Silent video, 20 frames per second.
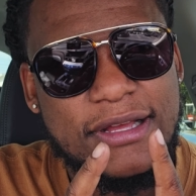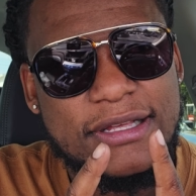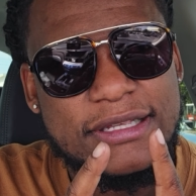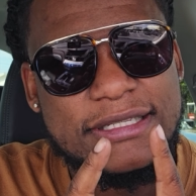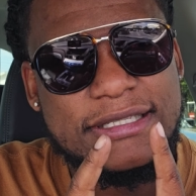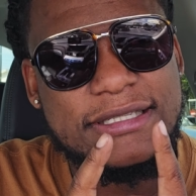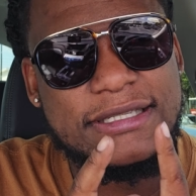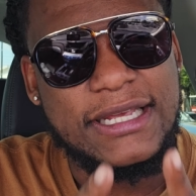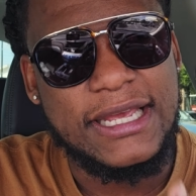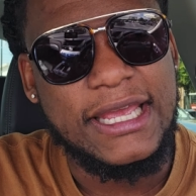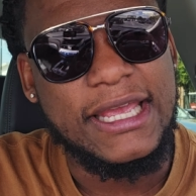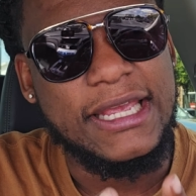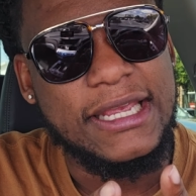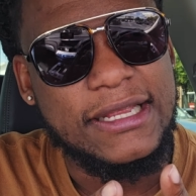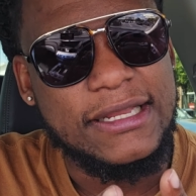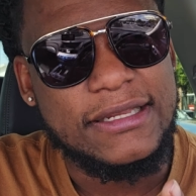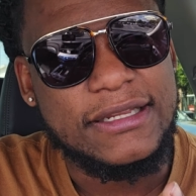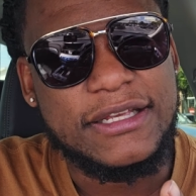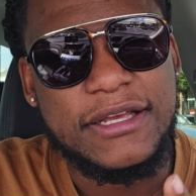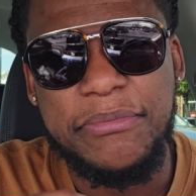
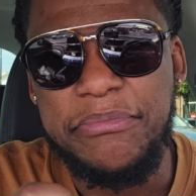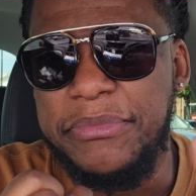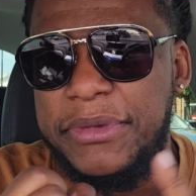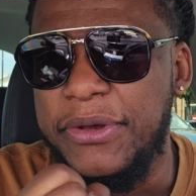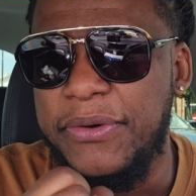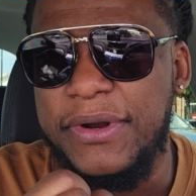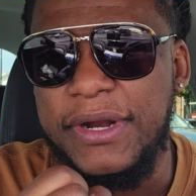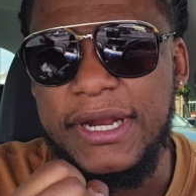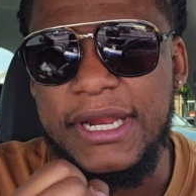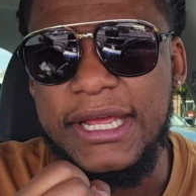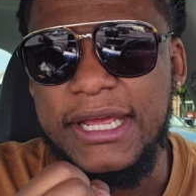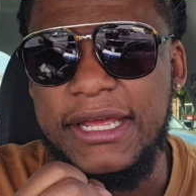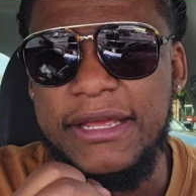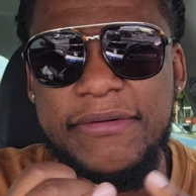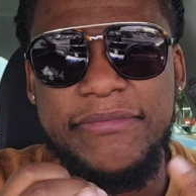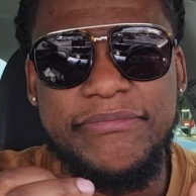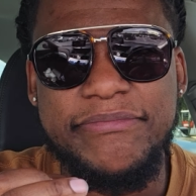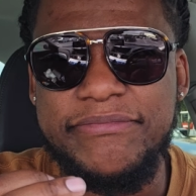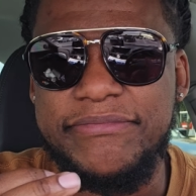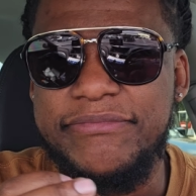scene,
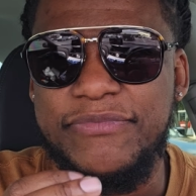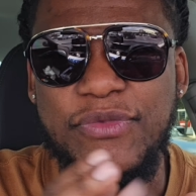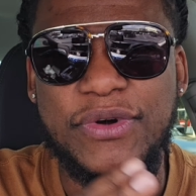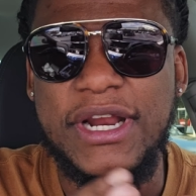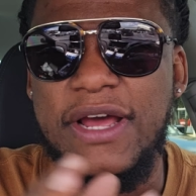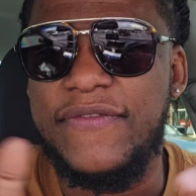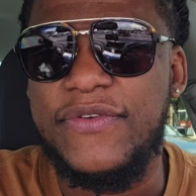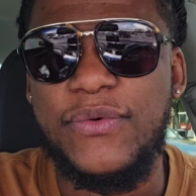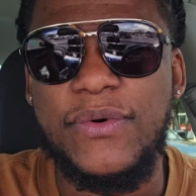community, whatever